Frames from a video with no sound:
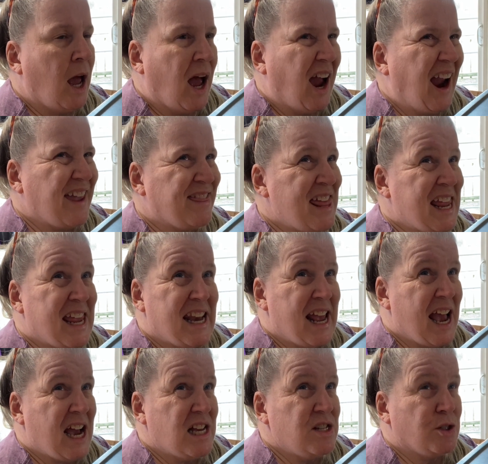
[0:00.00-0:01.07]
I think it
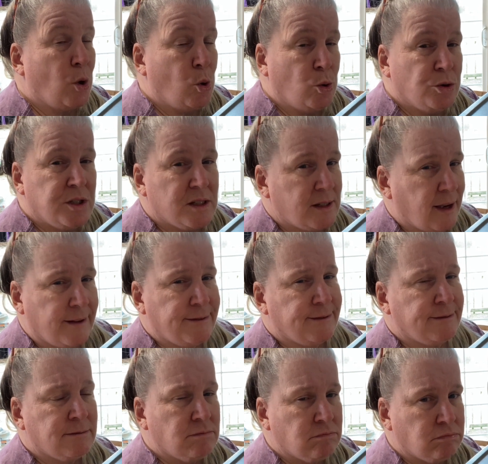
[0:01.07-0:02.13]
has old
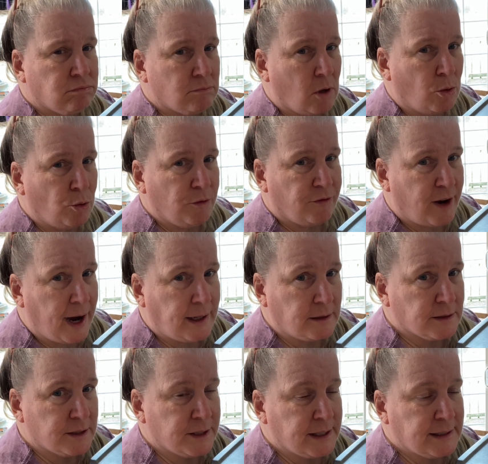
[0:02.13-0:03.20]
stuff, old
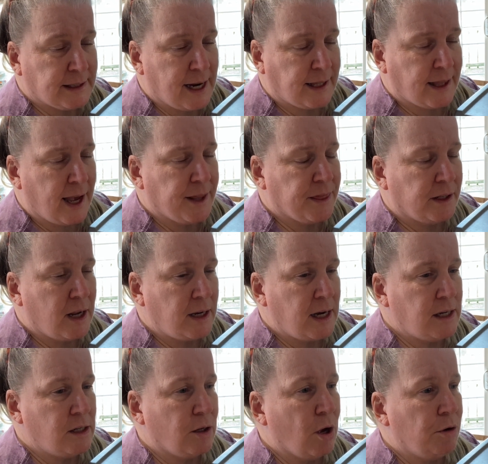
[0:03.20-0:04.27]
files and things like that that I
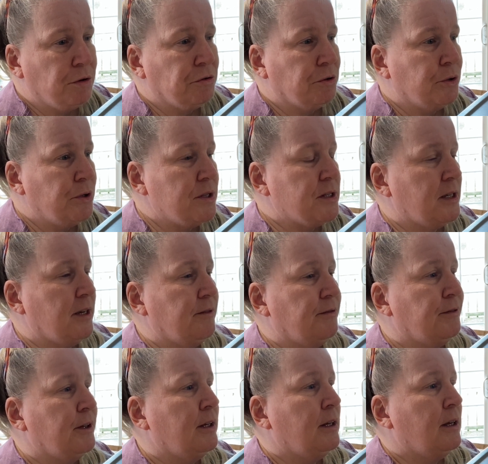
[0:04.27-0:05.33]
need to go through and see
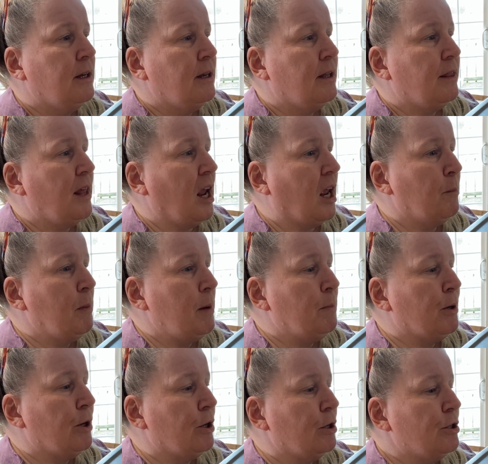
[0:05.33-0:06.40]
if they can be
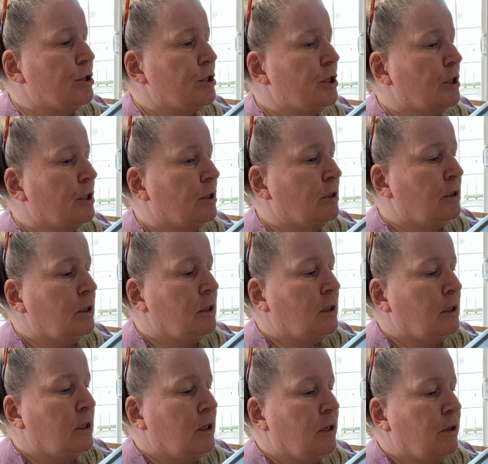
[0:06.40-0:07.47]
purged,
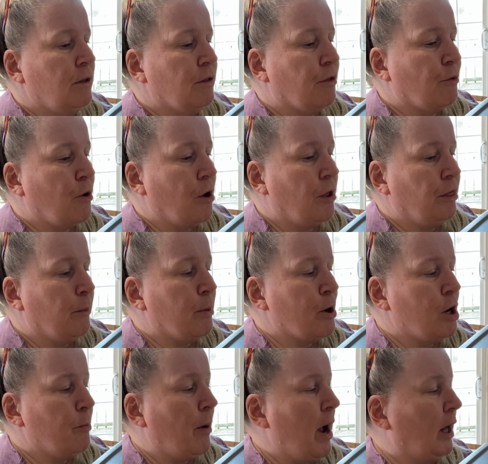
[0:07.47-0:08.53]
thrown on the
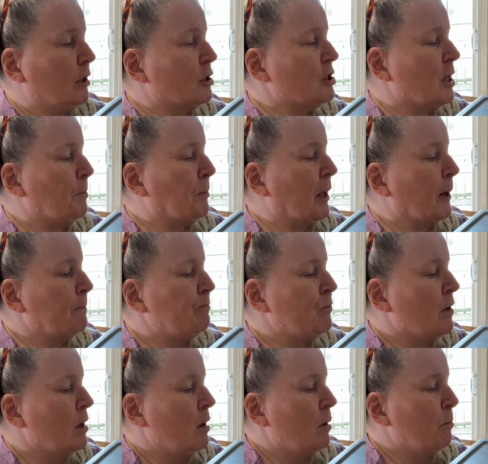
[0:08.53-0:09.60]
burn pile or something.
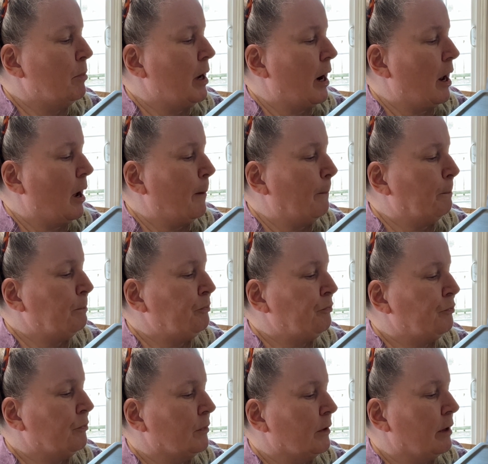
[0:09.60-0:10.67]
But
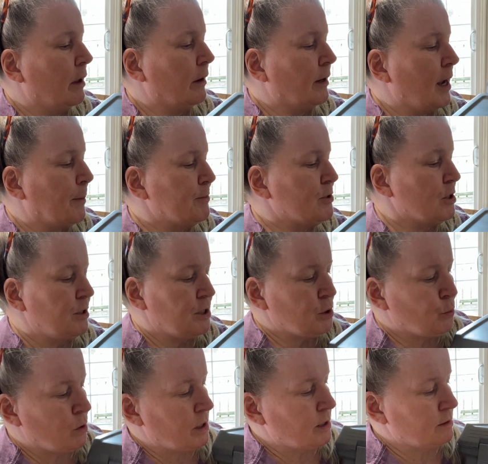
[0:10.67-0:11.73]
yeah, so
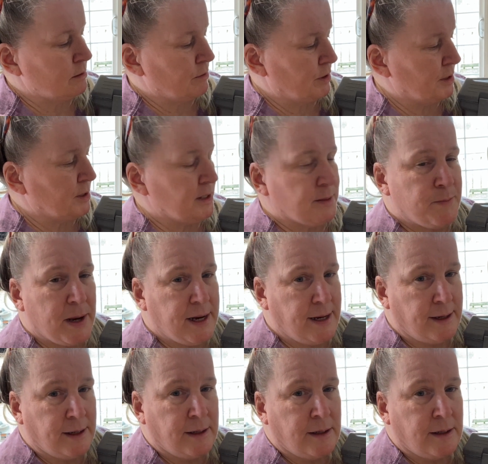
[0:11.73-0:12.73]
this one, this is my